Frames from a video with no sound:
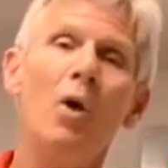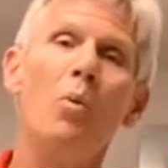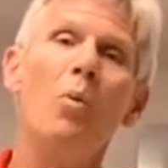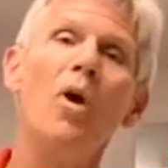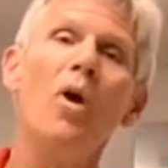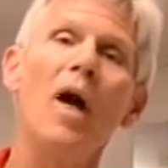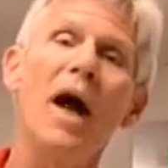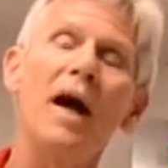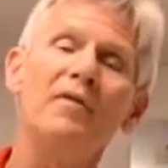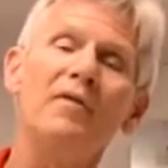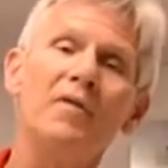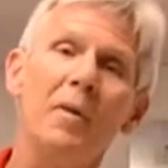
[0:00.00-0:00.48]

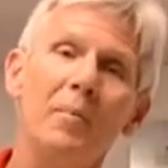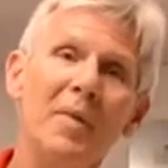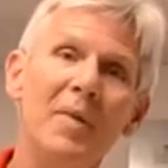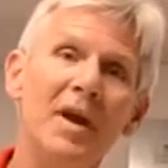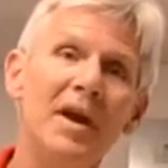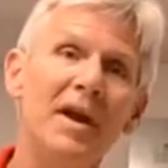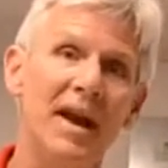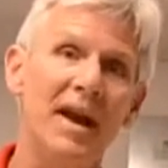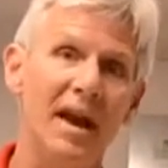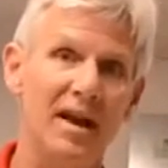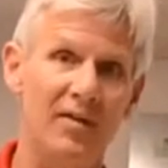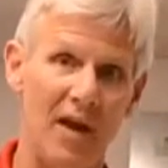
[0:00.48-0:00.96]
we'll have to
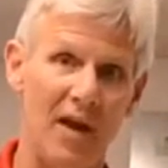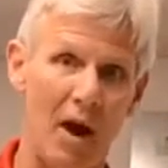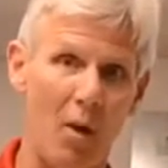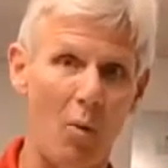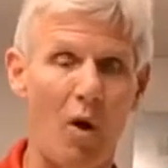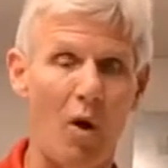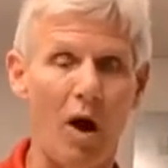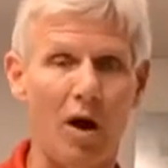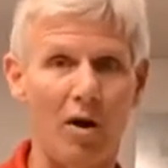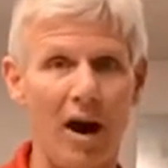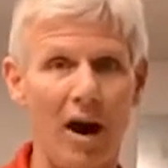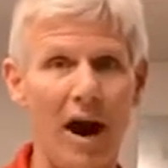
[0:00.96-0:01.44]
mitigate
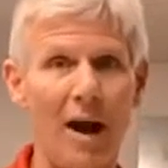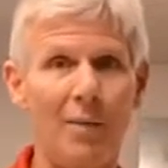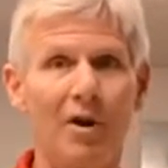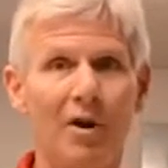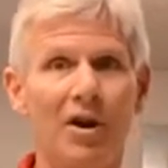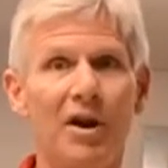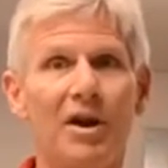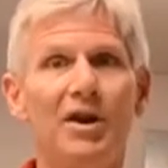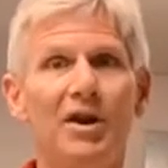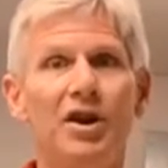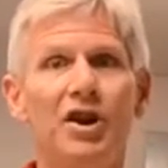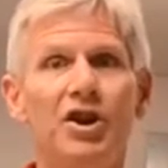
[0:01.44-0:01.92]
that water
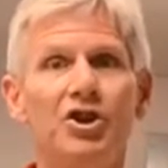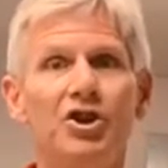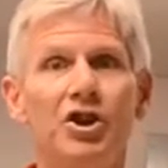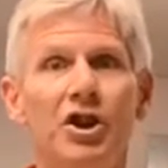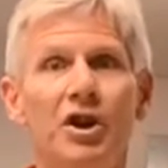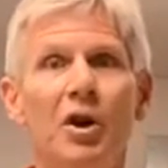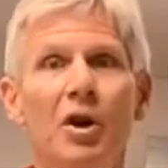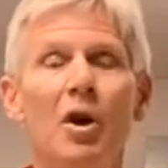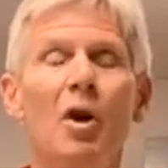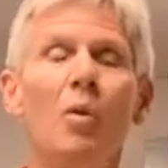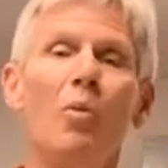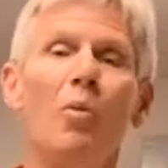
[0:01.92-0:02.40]
hammer
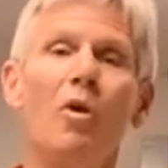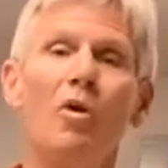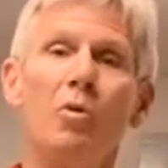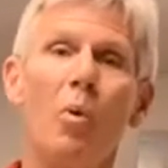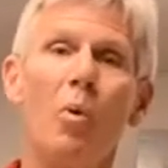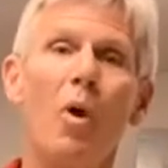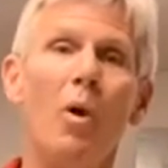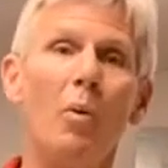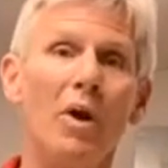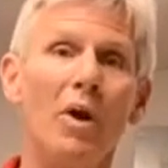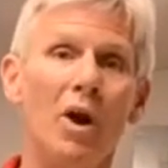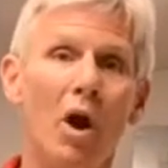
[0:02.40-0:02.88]
condition
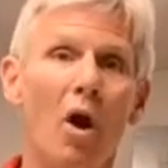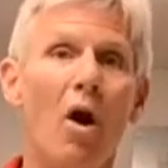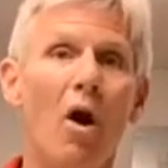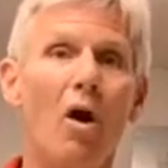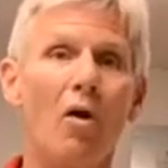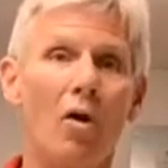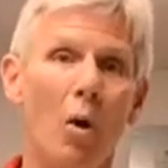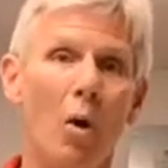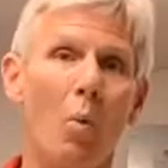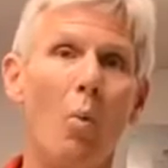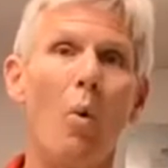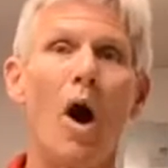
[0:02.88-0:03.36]
with what we
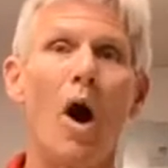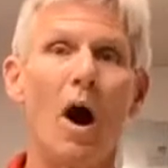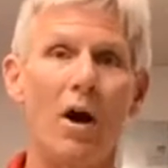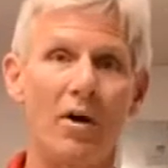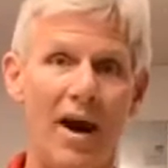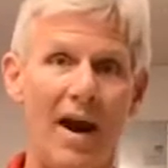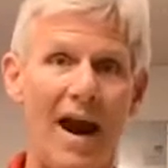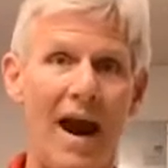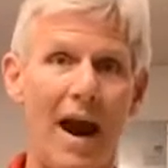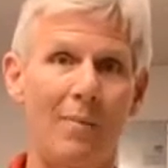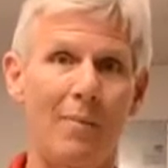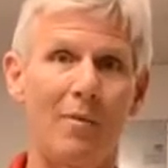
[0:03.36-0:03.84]
call a
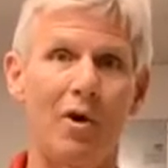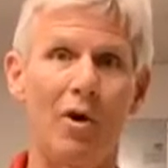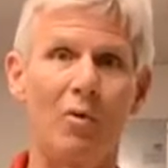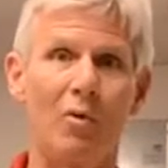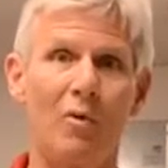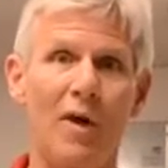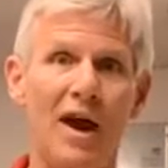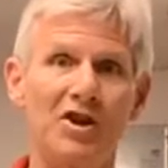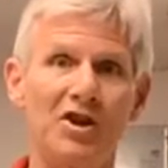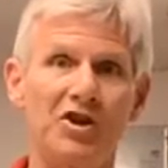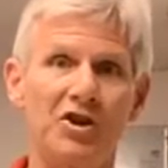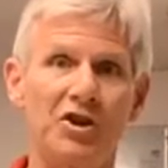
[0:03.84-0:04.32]
water hammer
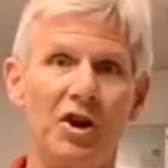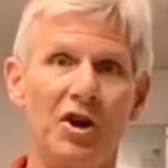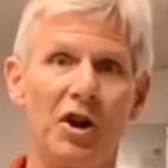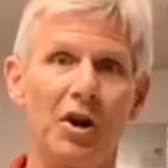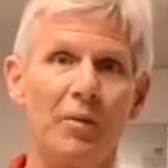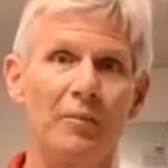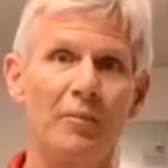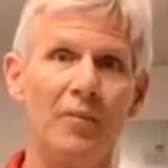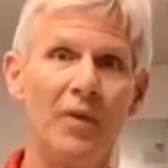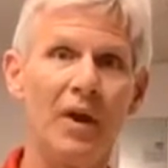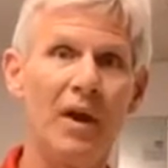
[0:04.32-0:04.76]
arrestor.